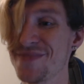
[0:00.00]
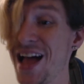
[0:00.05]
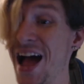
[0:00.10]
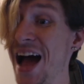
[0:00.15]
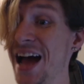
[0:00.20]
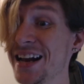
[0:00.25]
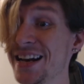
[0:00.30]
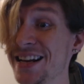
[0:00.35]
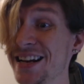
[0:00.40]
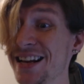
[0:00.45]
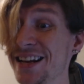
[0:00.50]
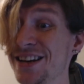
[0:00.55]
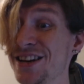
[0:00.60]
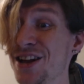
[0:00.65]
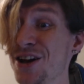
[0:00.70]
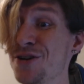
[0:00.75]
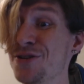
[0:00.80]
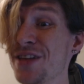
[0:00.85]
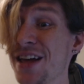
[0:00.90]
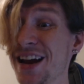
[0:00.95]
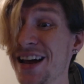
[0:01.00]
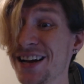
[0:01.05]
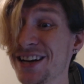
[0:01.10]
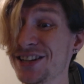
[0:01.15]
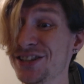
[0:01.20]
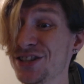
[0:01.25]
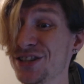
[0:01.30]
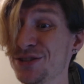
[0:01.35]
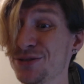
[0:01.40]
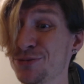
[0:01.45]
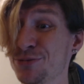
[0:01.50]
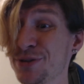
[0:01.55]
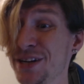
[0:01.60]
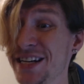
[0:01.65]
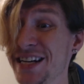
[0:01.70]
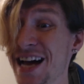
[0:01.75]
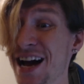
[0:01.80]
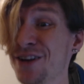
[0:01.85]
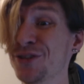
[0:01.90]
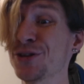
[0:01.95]
didn't know that I could just
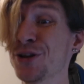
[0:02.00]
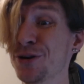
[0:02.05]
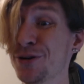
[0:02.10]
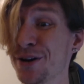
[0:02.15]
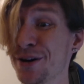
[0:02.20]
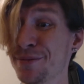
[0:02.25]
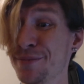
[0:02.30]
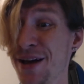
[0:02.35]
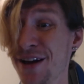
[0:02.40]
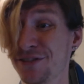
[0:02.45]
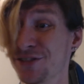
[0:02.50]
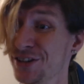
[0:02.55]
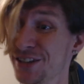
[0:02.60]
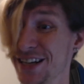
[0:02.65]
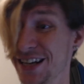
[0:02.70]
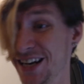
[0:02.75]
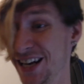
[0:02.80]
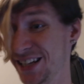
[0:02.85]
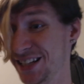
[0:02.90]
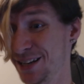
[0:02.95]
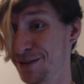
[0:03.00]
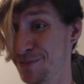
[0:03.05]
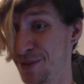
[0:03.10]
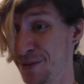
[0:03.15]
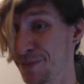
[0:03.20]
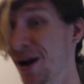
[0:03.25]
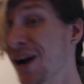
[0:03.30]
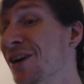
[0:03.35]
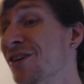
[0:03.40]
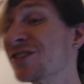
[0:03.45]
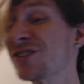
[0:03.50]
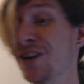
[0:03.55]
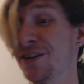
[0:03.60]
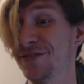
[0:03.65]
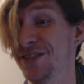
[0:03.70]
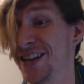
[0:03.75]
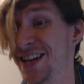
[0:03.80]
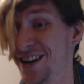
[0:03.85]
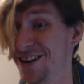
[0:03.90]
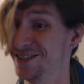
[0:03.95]
re-download them after connecting my Microsoft
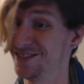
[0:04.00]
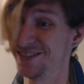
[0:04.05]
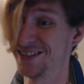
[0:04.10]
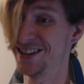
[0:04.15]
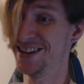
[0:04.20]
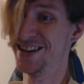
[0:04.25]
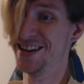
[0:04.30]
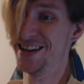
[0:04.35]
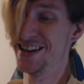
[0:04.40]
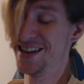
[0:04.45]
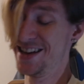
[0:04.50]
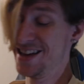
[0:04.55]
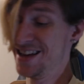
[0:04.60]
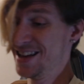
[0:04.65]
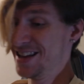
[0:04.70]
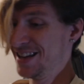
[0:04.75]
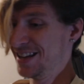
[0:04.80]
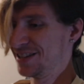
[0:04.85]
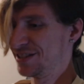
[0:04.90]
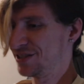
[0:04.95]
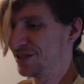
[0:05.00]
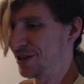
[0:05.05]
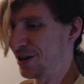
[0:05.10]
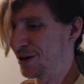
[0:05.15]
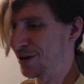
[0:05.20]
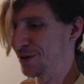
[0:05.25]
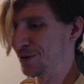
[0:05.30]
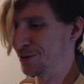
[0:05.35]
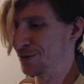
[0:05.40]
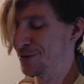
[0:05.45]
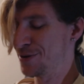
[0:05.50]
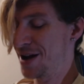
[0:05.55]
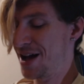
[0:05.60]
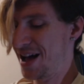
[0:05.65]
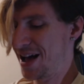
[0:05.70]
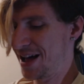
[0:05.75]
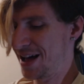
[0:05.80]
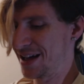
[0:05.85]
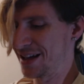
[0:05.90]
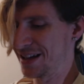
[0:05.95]
account. So
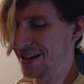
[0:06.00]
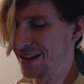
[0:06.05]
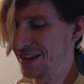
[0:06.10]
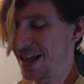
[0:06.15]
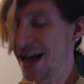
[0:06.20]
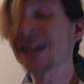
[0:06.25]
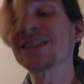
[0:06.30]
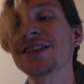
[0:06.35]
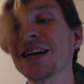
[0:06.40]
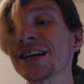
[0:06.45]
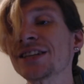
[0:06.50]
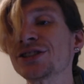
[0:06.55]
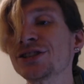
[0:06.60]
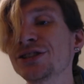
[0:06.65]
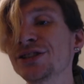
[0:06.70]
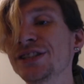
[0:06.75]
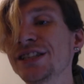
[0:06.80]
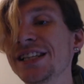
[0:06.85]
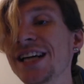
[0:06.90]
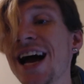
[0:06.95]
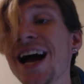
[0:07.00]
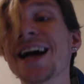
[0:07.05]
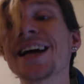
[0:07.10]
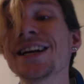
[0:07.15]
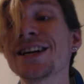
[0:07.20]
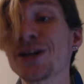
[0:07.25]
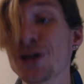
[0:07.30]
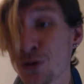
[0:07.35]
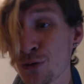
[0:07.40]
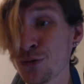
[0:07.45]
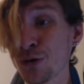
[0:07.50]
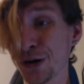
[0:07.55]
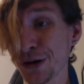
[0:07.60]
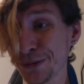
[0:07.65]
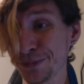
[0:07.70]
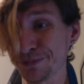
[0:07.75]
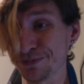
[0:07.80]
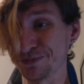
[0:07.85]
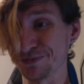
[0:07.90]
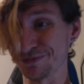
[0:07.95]
that's actually kind of cool.
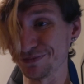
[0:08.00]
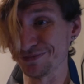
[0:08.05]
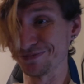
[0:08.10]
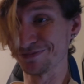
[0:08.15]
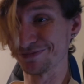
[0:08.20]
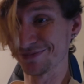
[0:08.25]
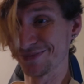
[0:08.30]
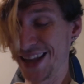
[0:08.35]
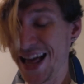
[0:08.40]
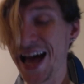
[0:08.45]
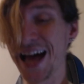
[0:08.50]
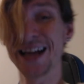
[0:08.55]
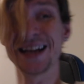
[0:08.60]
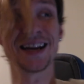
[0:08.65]
That,